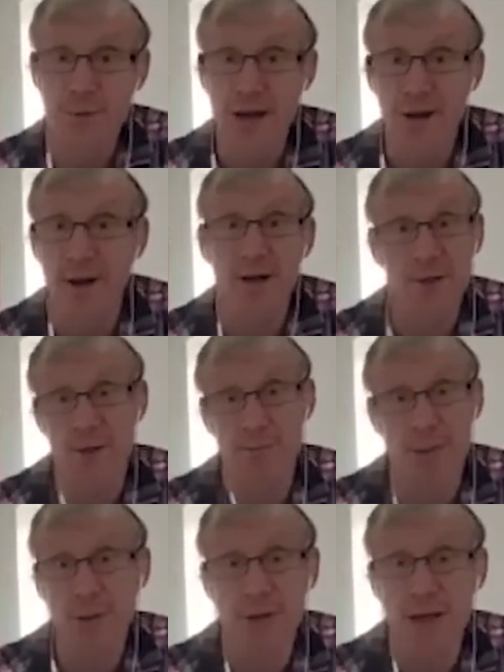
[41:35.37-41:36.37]
and it's a
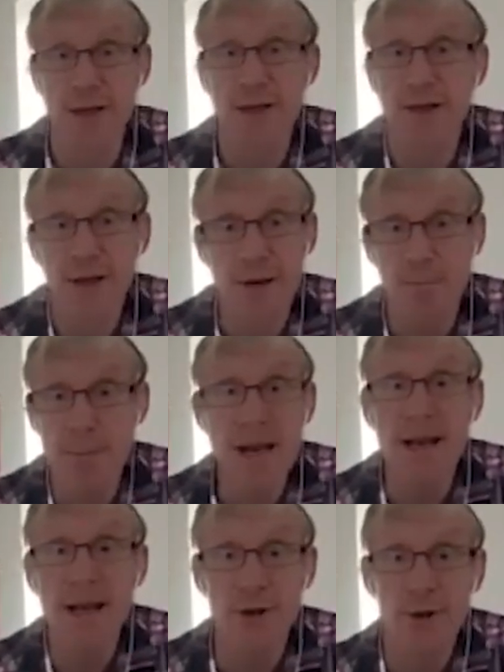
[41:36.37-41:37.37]

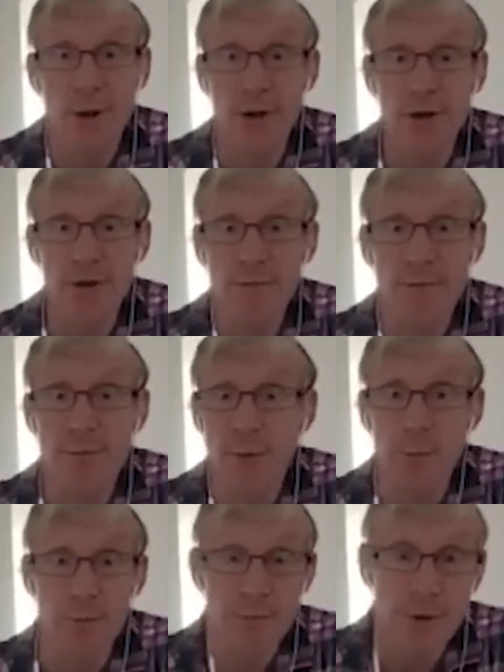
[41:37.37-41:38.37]
multi-million-dollar or
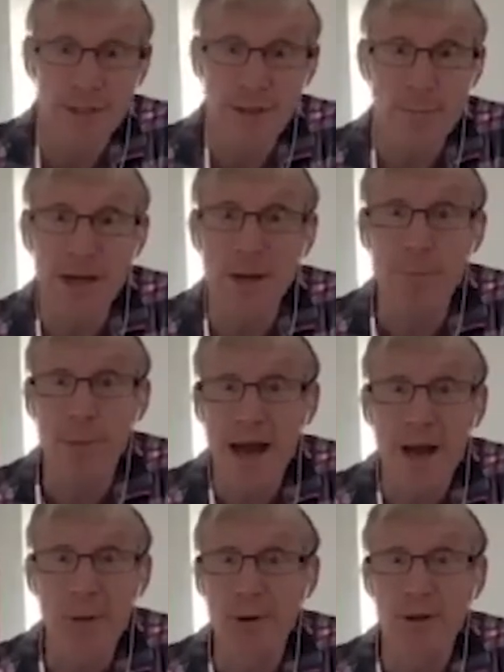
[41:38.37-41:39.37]

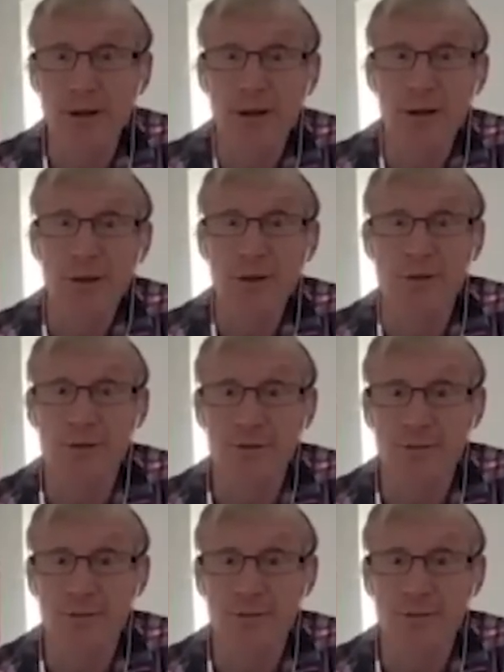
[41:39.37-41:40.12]
multi-million-pound sort of